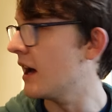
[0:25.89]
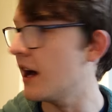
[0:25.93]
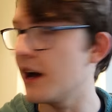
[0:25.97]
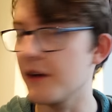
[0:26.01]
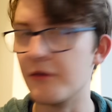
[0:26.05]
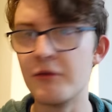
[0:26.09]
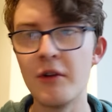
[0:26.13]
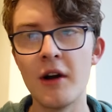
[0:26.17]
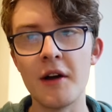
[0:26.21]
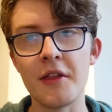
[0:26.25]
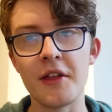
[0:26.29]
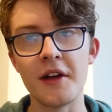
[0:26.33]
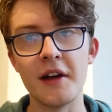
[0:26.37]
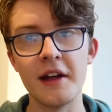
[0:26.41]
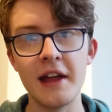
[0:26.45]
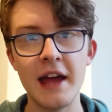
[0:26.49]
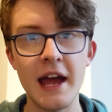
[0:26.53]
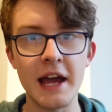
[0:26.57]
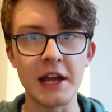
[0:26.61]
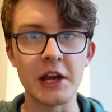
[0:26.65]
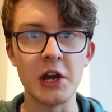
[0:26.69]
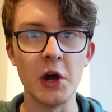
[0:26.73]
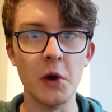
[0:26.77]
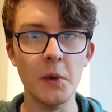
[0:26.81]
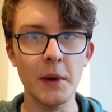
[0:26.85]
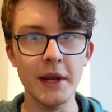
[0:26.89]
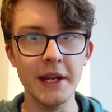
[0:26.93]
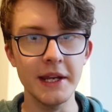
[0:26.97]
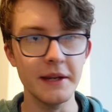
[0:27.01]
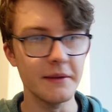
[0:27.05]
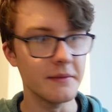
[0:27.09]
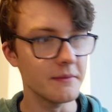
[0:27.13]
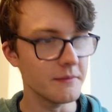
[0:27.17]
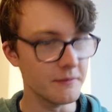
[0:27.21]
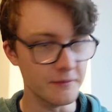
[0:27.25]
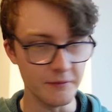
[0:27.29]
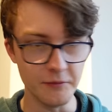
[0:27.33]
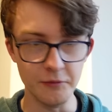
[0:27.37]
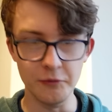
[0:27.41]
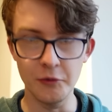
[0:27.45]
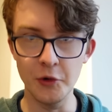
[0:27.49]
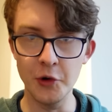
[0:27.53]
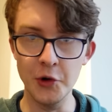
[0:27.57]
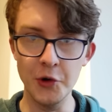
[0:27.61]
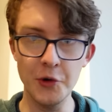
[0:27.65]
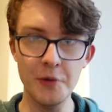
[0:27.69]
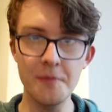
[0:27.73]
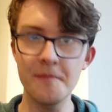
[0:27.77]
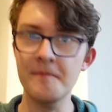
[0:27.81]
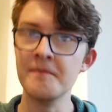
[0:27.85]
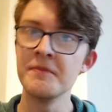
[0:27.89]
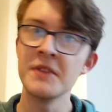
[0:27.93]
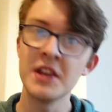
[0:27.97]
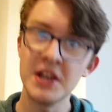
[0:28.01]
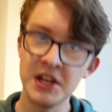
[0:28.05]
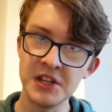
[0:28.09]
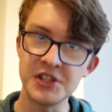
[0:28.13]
a rather echoey room.